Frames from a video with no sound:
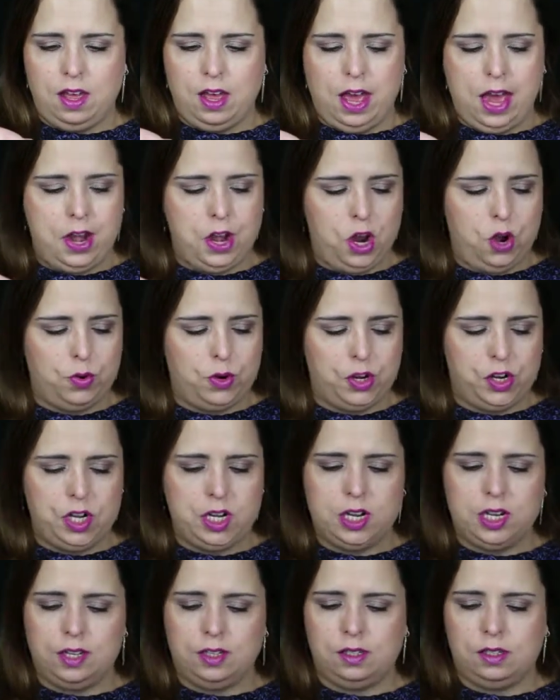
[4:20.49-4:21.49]
and oh
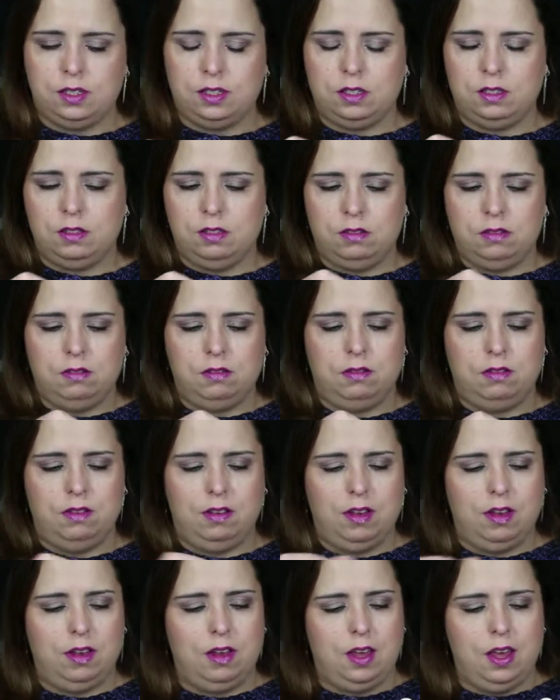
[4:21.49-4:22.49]
goodness,
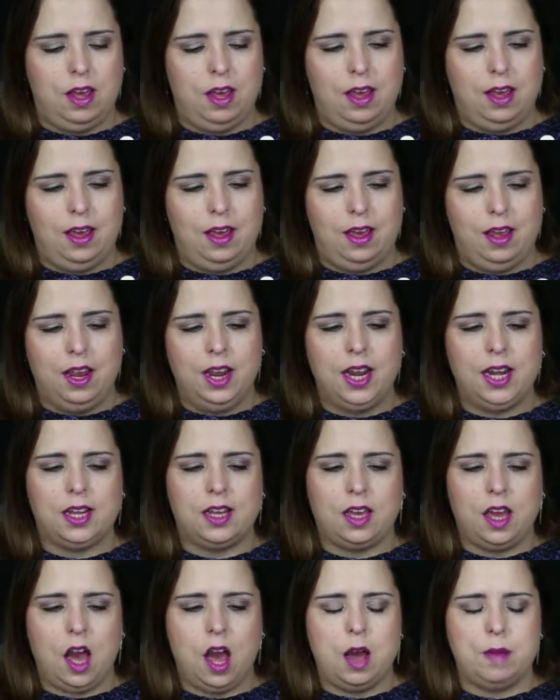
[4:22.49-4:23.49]

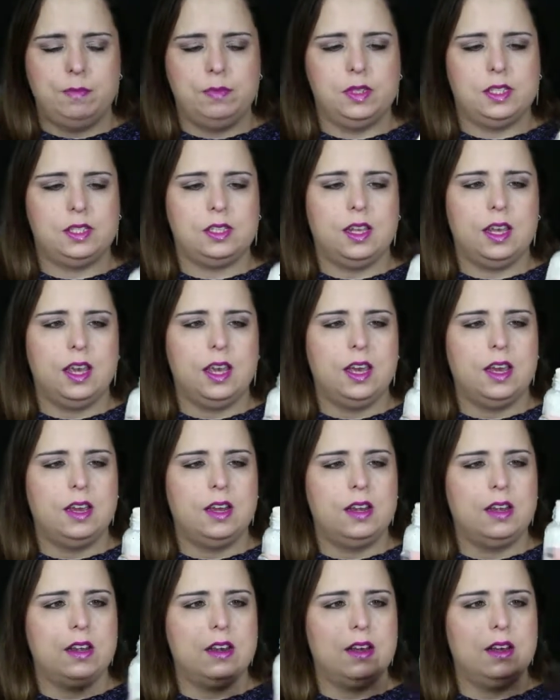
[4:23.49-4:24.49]
it comes
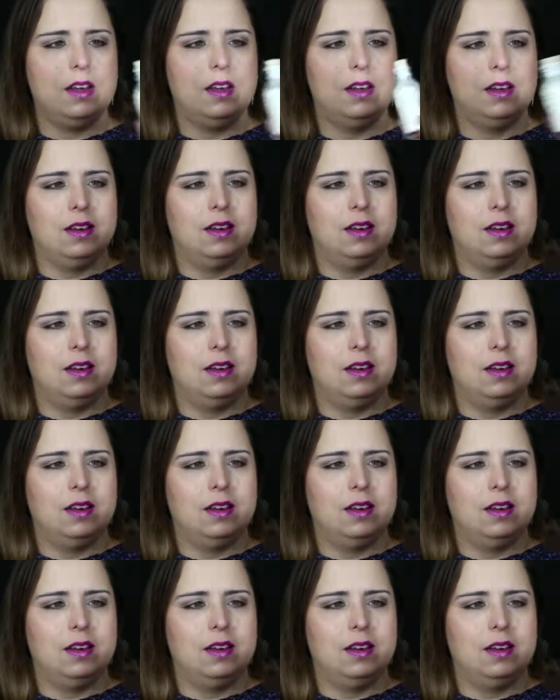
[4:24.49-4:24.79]
in